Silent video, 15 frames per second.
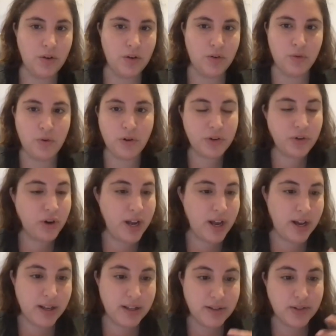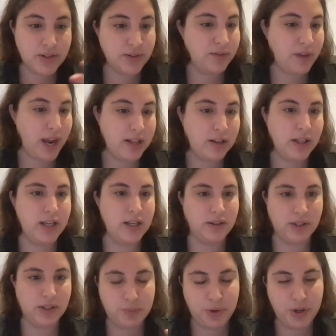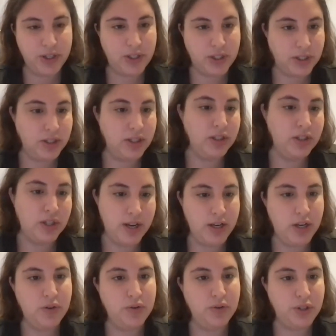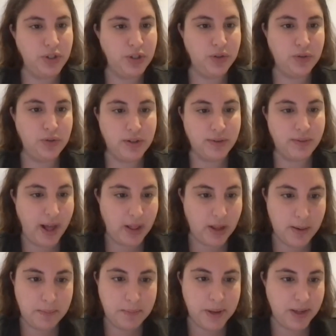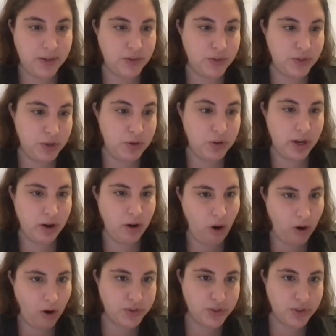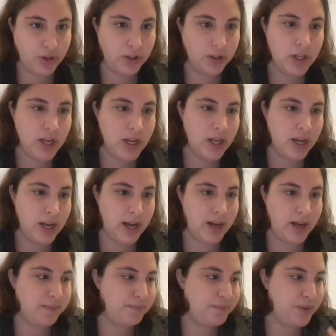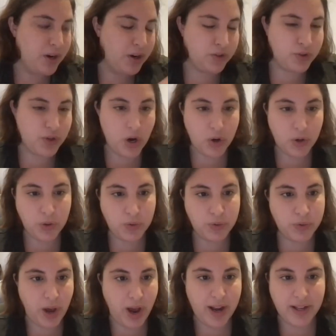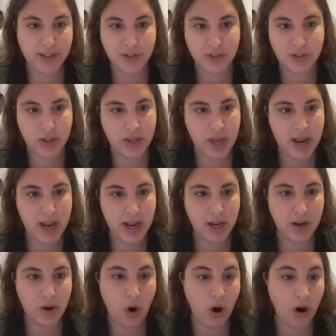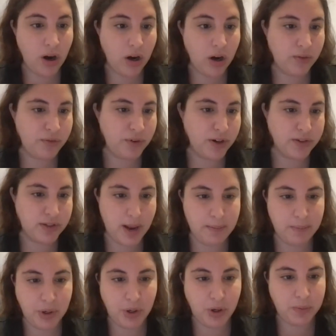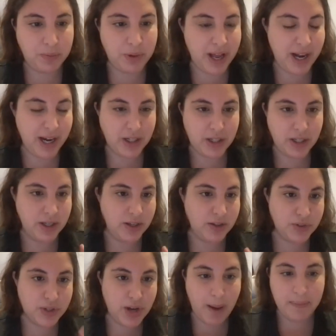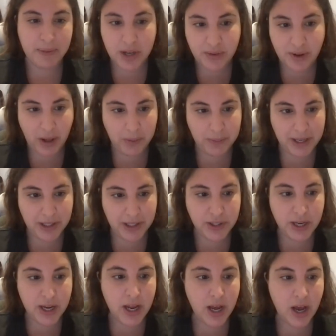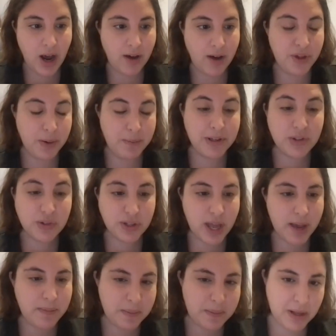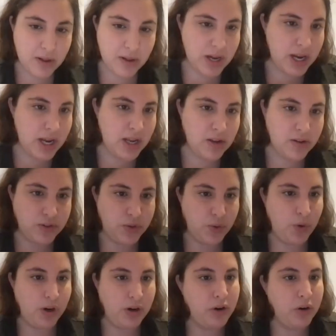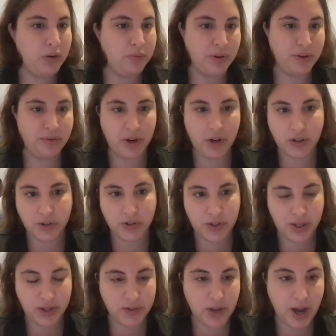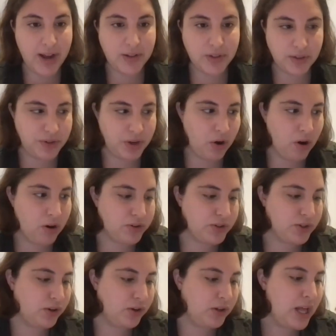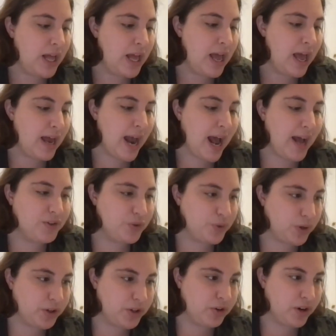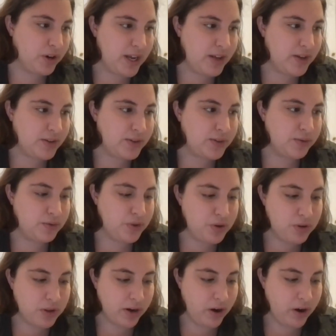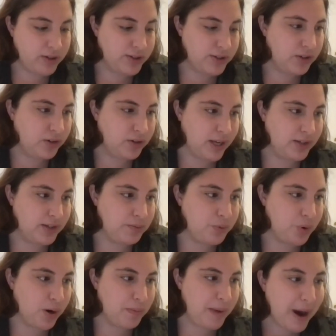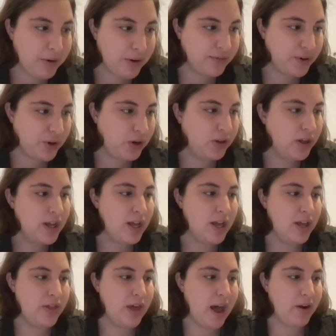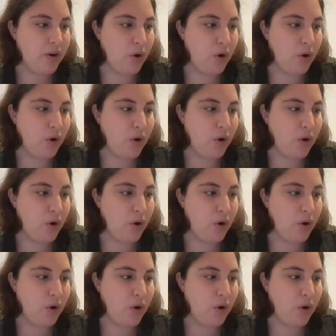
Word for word: North Korea is likely at this point to continue to develop its nuclear arsenal. There's no signs that they are, for example, planning to stop the development of their missile capabilities or reverse the size of their arsenal. And as North Korea's nuclear arsenal gets more powerful, that